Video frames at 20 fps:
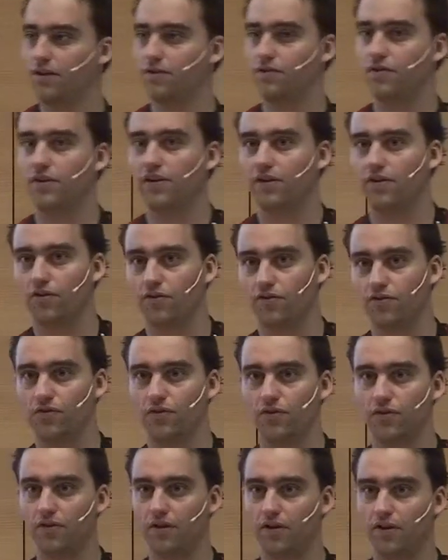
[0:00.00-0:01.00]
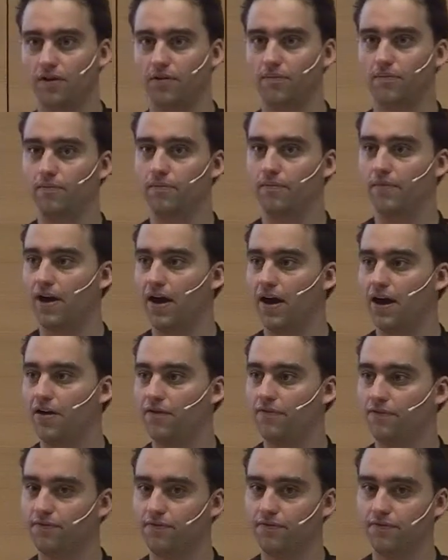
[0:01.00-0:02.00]
You can also um,
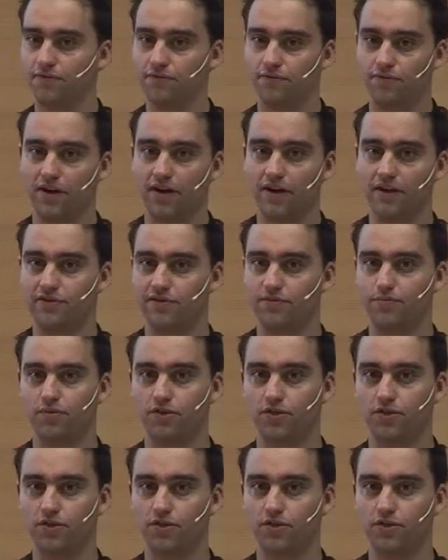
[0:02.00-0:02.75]
have rights